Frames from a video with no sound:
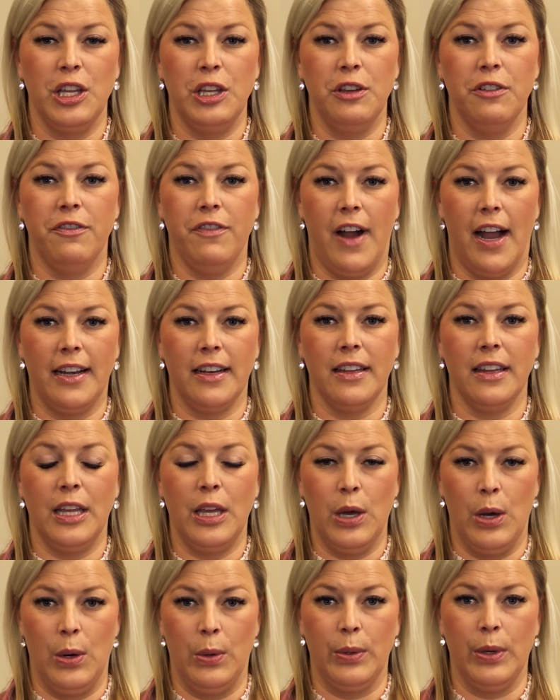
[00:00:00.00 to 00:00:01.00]
You
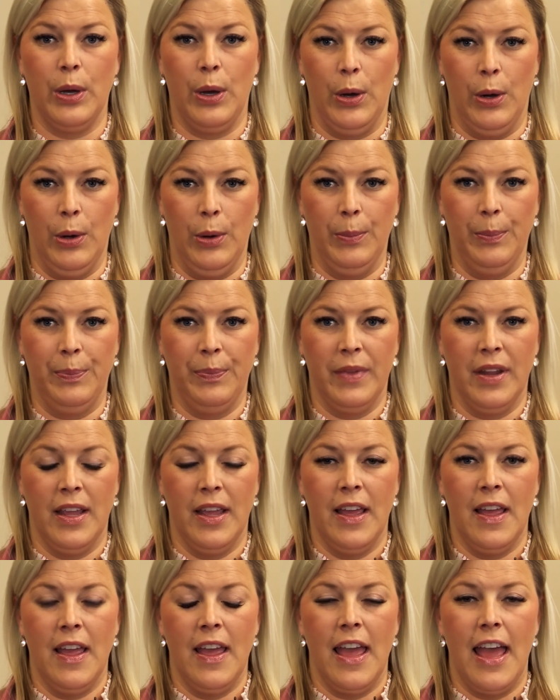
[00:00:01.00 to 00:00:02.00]
finally own a home.
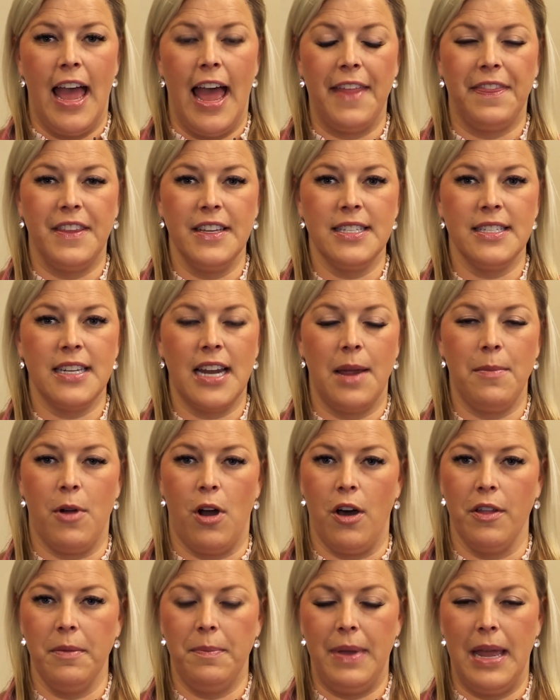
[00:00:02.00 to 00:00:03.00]
At this time,
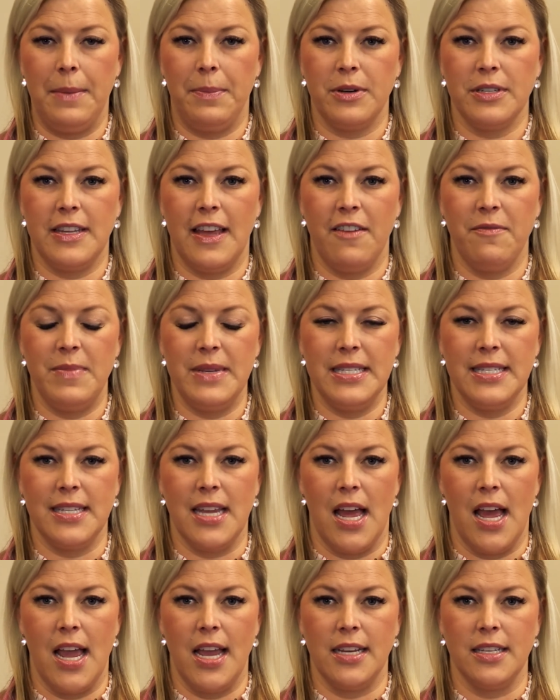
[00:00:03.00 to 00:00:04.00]
all the papers have been
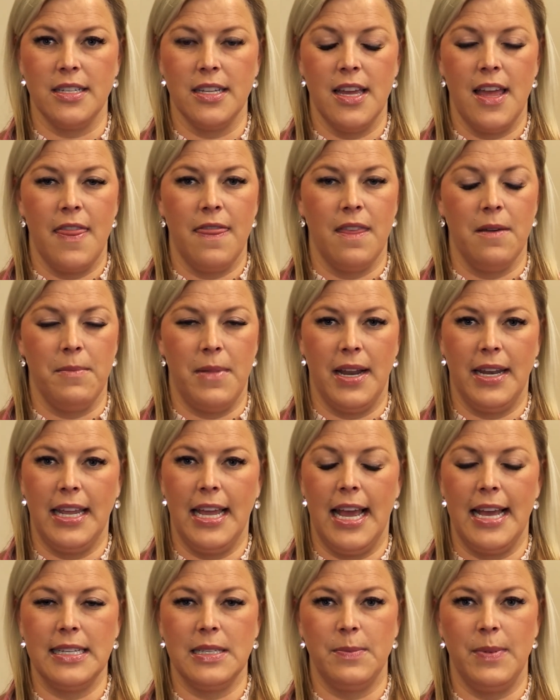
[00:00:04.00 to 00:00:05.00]
signed, the money
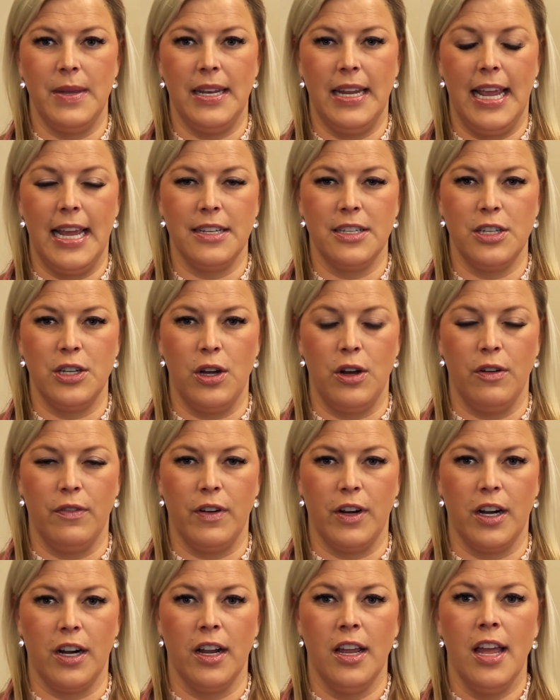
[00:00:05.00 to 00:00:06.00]
has been handed
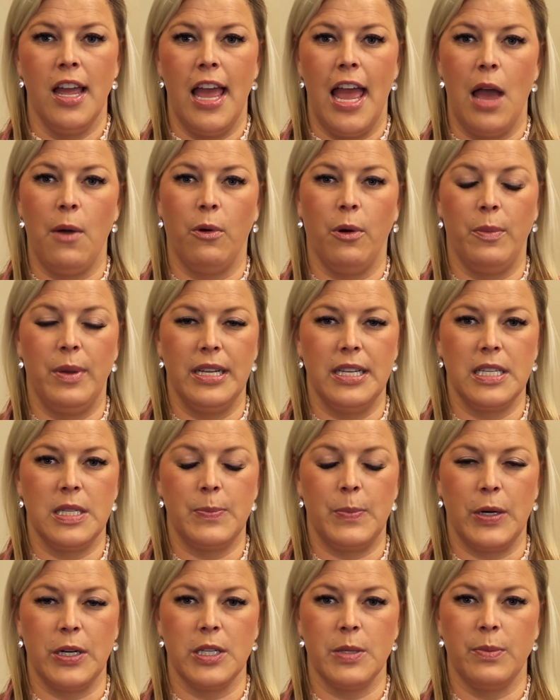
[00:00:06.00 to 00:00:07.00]
over, and will be
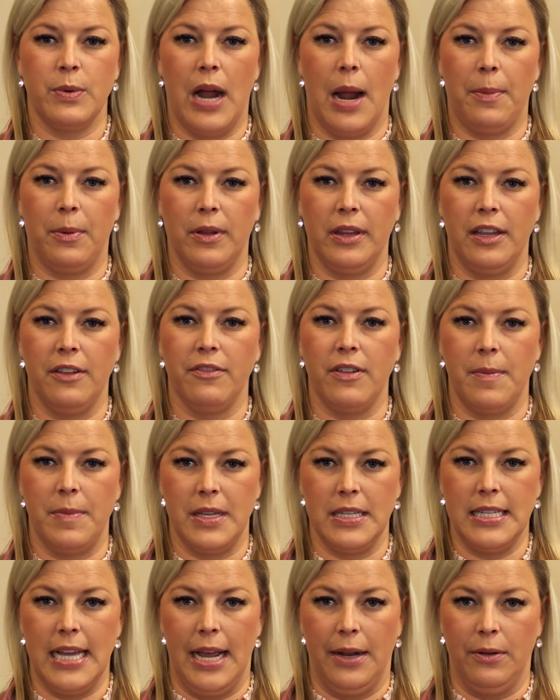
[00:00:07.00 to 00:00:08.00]
dispersed properly from
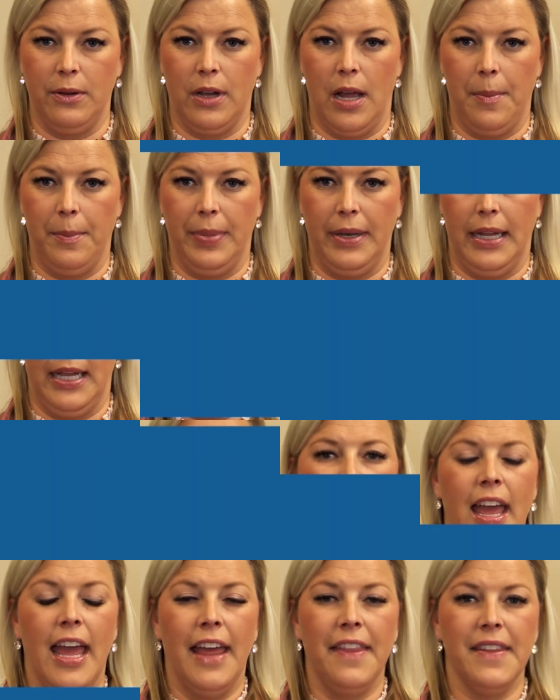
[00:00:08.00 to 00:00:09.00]
the title company.
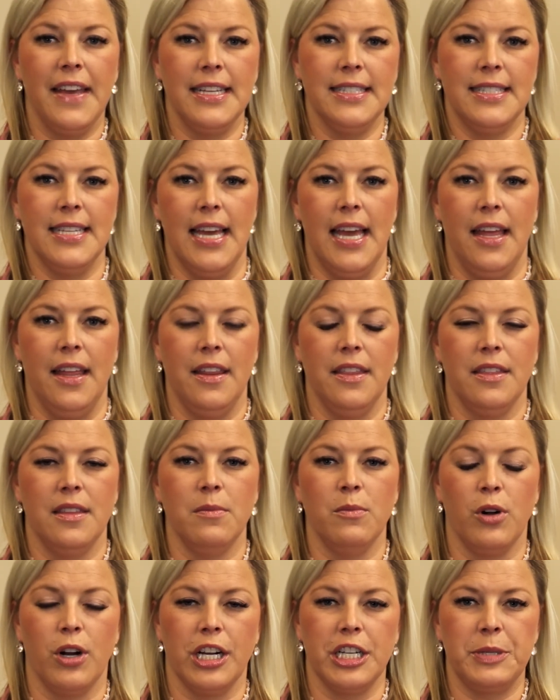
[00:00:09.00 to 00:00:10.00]
And that's it,
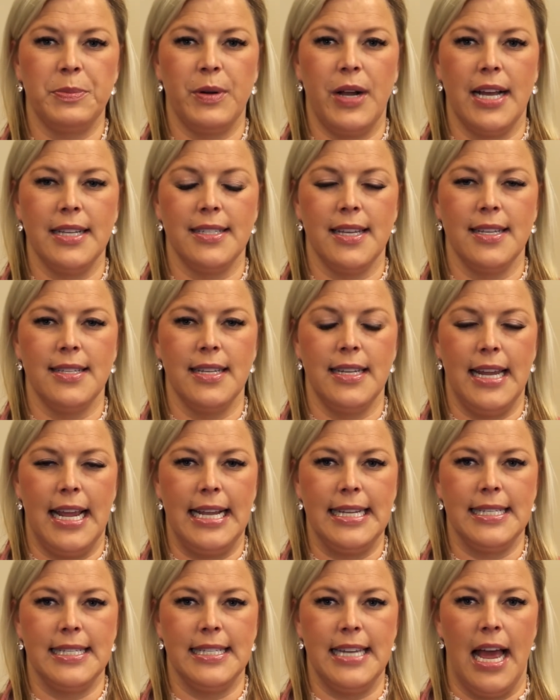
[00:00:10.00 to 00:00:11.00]
the mortgage process in
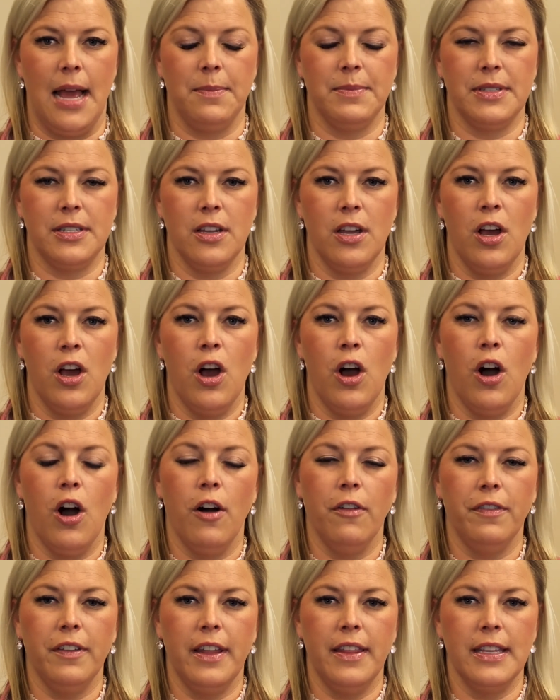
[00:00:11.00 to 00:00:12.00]
8 steps.
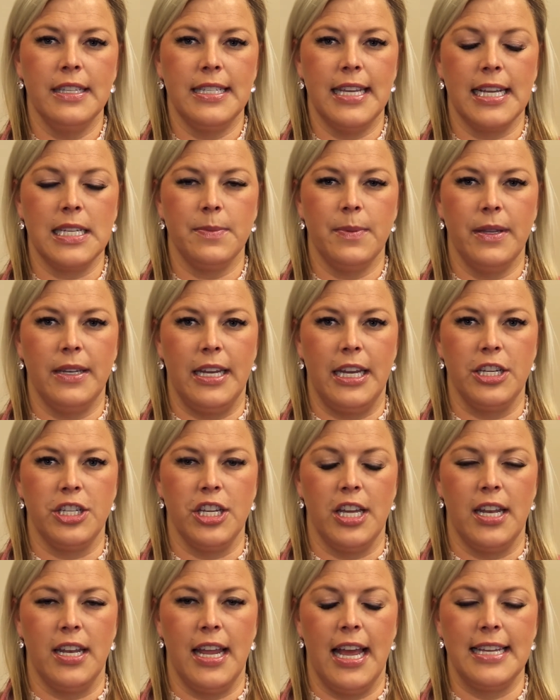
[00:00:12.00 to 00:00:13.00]
Hopefully this
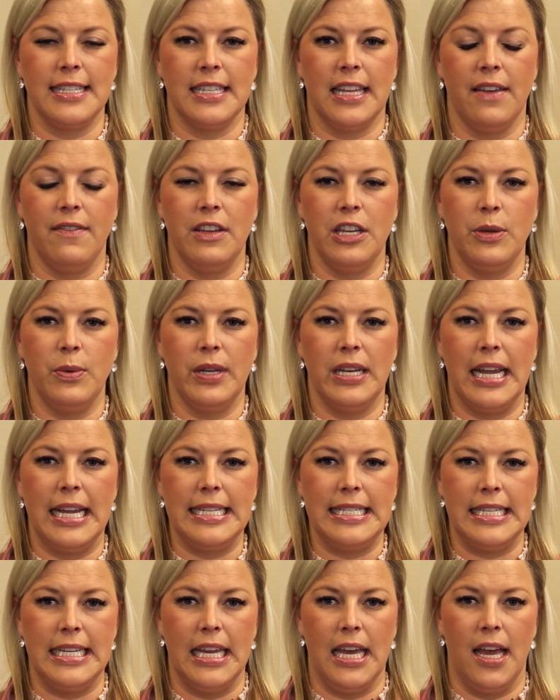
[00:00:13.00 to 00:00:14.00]
explanation has given you an
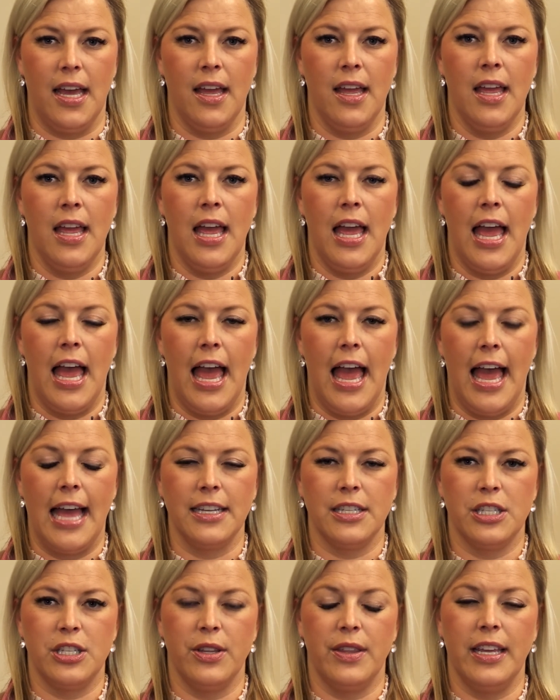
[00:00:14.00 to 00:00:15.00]
idea
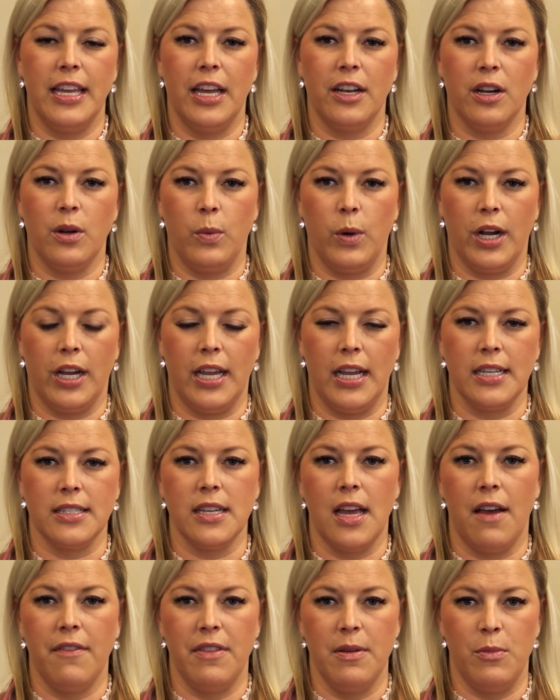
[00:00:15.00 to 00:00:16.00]
as to the inner
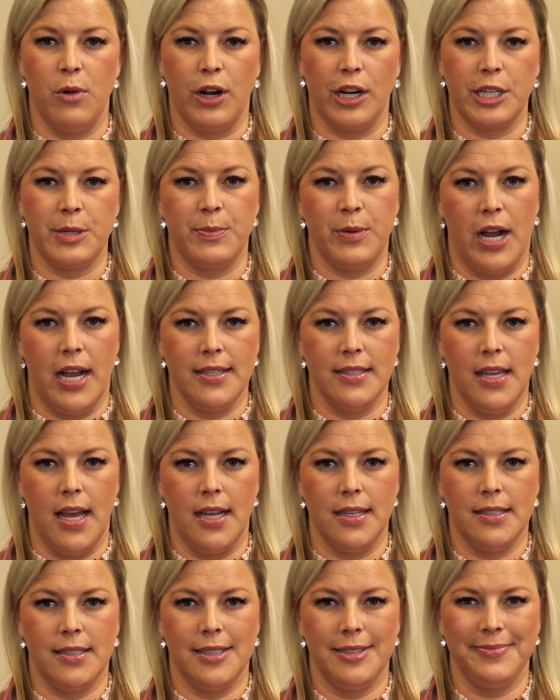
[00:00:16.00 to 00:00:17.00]
workings of the mortgage
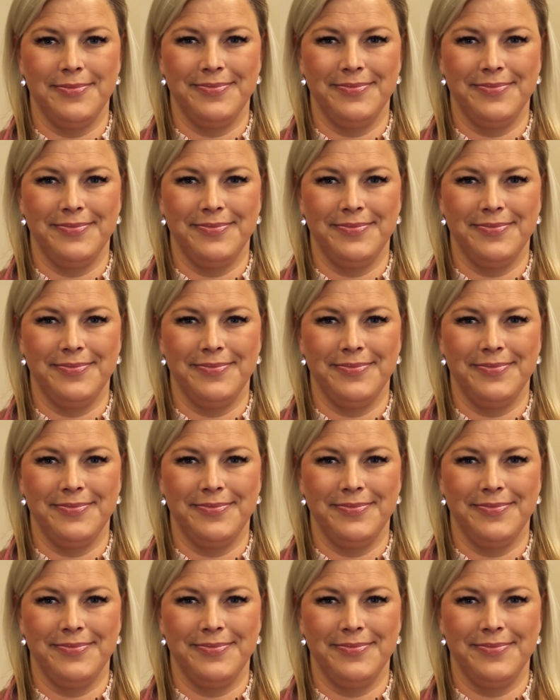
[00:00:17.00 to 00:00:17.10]
process.